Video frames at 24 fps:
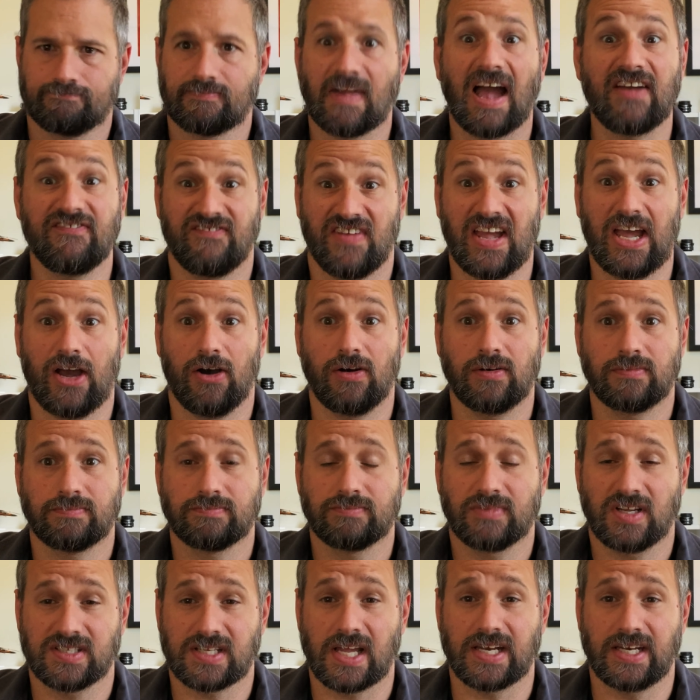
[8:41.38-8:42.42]
I fail
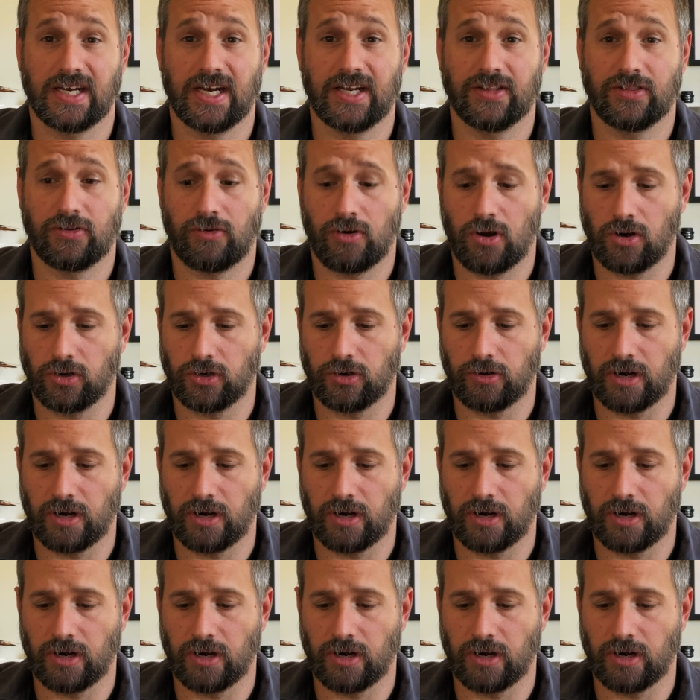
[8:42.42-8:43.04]
because I did it the wrong